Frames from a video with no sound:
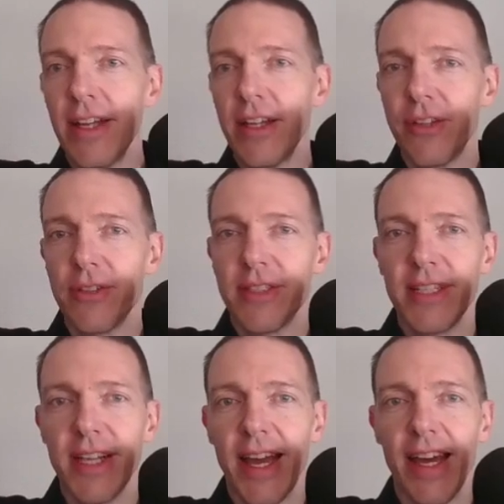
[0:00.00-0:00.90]
you
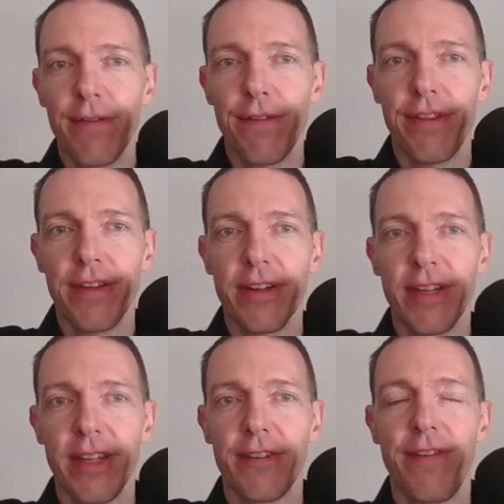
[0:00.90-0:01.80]
still have
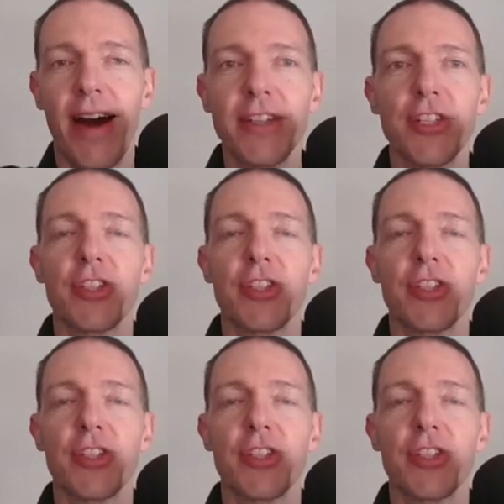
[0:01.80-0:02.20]
the advantage